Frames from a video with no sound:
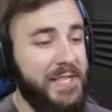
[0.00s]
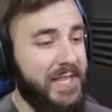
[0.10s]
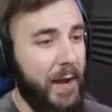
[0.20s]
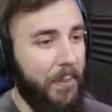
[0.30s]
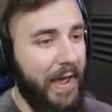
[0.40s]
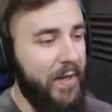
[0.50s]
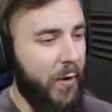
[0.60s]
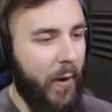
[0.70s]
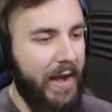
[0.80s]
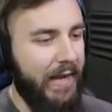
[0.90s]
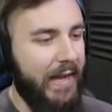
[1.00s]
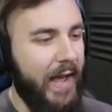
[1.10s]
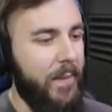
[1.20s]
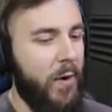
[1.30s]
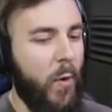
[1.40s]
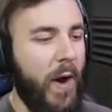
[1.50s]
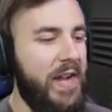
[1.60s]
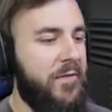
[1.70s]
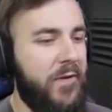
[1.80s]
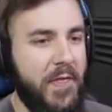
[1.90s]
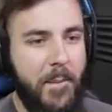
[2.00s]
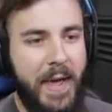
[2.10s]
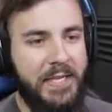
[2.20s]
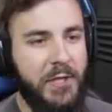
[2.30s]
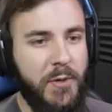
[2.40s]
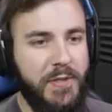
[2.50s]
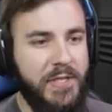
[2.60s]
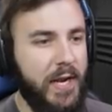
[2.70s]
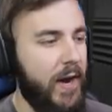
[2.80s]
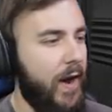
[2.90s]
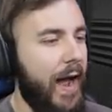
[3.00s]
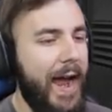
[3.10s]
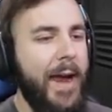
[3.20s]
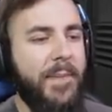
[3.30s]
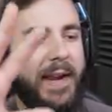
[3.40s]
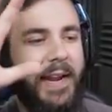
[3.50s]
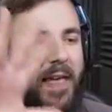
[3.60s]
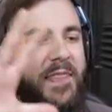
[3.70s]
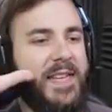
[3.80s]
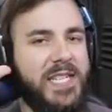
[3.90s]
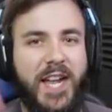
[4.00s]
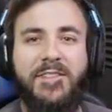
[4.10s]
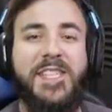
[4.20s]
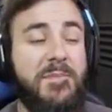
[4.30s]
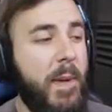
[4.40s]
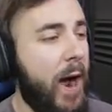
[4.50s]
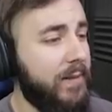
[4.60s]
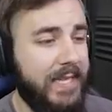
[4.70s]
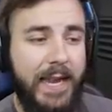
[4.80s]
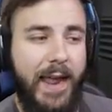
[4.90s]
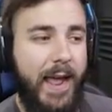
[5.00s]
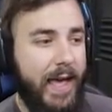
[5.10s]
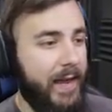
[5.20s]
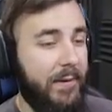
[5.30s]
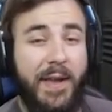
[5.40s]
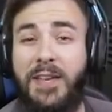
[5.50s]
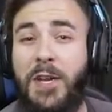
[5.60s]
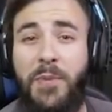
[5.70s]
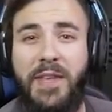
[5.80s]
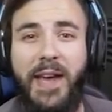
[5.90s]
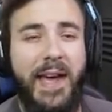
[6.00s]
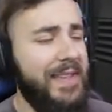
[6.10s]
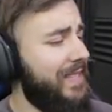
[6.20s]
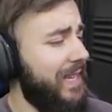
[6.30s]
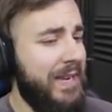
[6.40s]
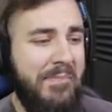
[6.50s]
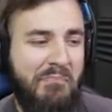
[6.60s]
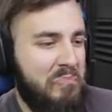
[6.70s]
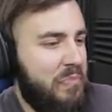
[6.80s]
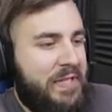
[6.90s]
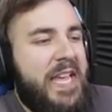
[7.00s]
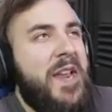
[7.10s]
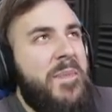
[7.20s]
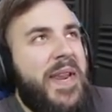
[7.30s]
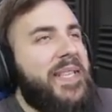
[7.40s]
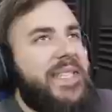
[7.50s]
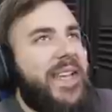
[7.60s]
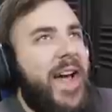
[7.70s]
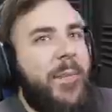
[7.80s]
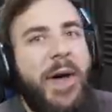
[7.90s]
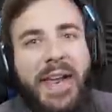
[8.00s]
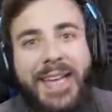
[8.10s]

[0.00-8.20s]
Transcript: just gonna play the waiting game and wait for the metal. So I'm gonna let this stuff smelt. And I'll catch up with you guys in 10 minutes time, I